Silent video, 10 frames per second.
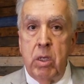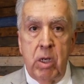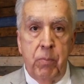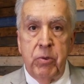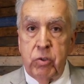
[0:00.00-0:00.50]

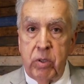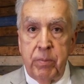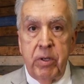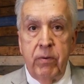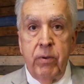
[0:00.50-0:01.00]
not
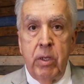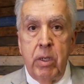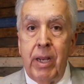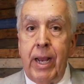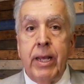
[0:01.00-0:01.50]
prescriptive,
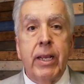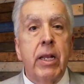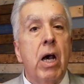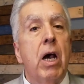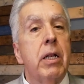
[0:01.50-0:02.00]
and it
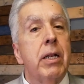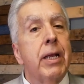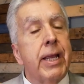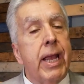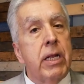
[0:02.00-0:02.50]
cannot
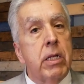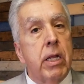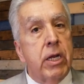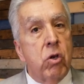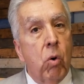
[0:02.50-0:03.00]
negate,
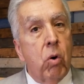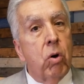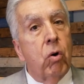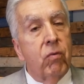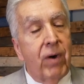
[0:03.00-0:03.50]
ignore,
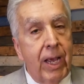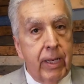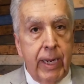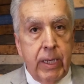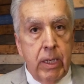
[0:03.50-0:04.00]
or
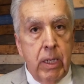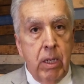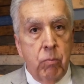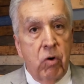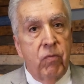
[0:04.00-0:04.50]
violate
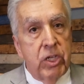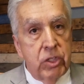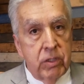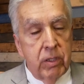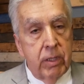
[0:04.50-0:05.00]

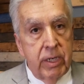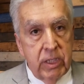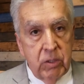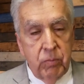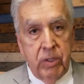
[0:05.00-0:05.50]
provisions of the
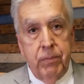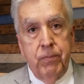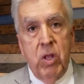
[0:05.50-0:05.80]
discipline.